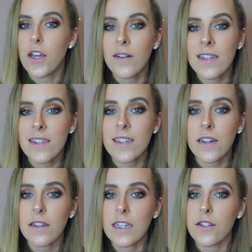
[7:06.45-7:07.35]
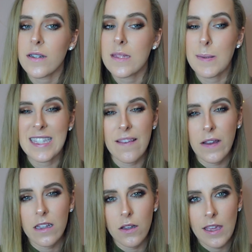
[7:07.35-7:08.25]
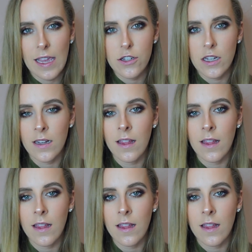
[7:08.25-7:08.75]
Don't necessarily do a specific location